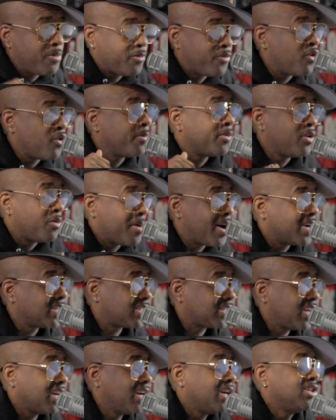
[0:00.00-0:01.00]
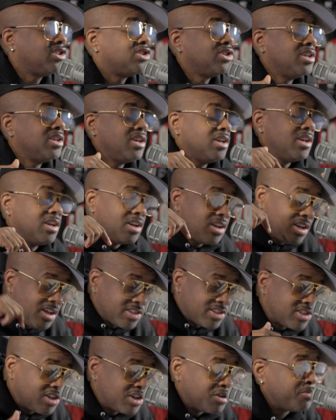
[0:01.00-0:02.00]
performing on my stage
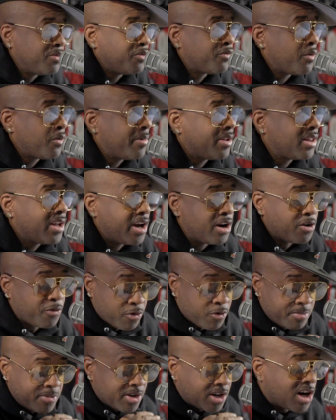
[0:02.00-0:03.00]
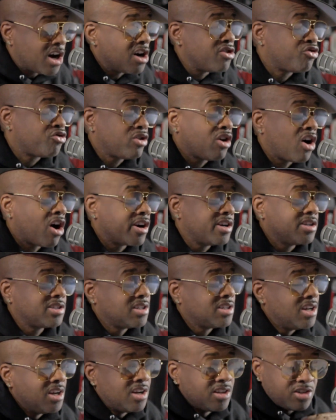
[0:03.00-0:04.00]
is going to be from Atlanta, from the country
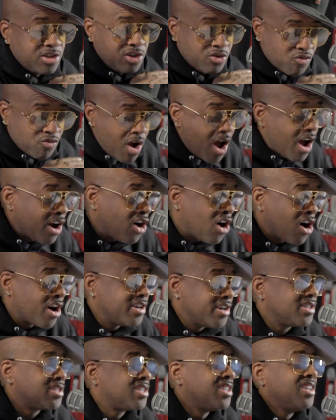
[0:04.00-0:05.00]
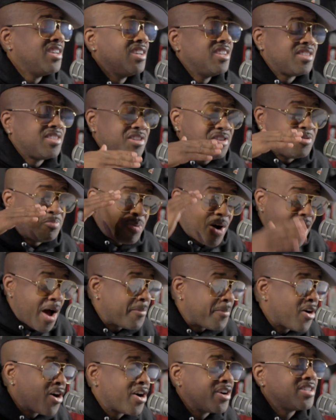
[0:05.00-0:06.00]
artists to the rock artists to the pop
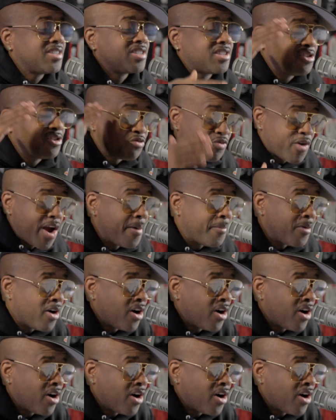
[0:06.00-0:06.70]
artists to the rap